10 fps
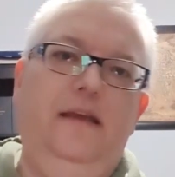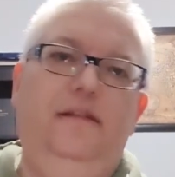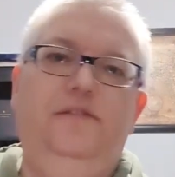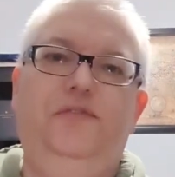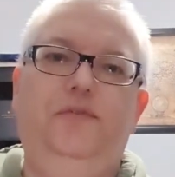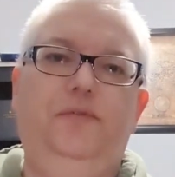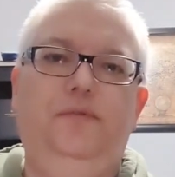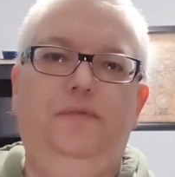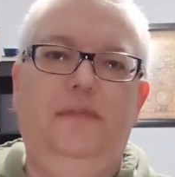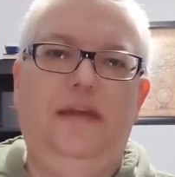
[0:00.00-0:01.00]

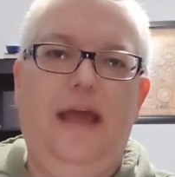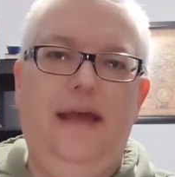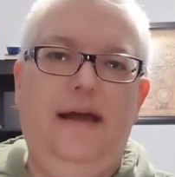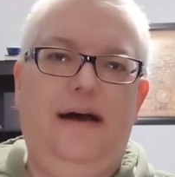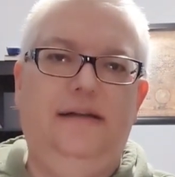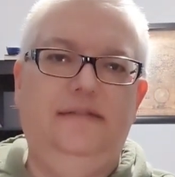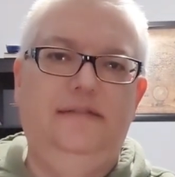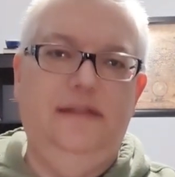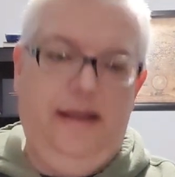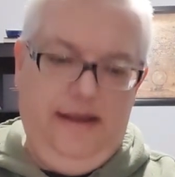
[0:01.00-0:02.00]
into the chaos.